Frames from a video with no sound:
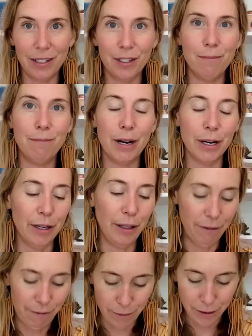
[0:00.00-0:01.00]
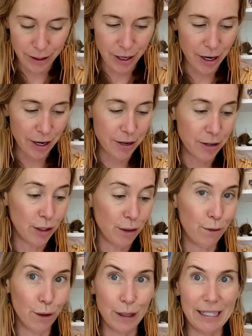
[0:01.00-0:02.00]
It's a marl of 4 yarns
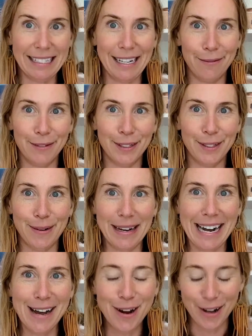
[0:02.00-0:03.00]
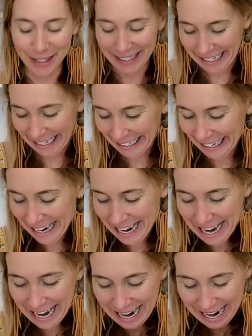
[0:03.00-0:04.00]
for the sleeves. So I got halted.
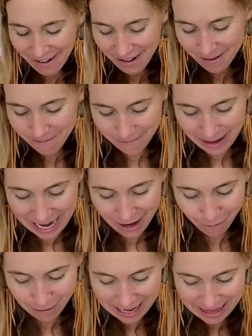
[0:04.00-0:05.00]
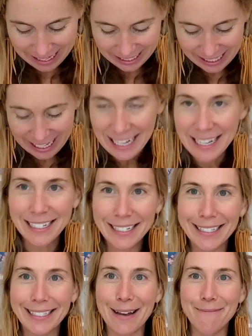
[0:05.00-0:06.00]
My friend Lizzie
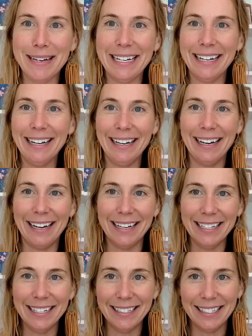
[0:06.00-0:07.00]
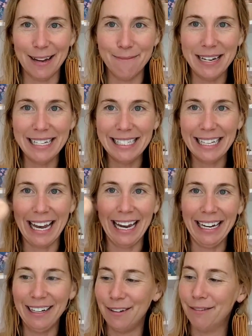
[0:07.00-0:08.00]
sent me a
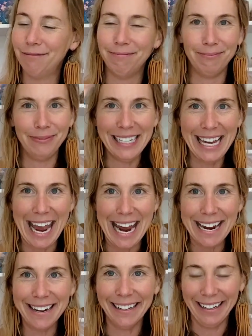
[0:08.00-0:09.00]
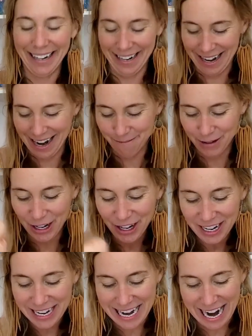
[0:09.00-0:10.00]
skein of cake, and I'm
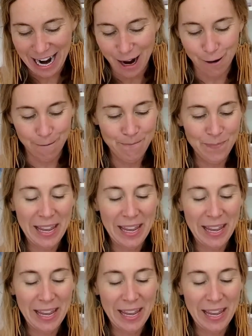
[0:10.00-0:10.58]
good now.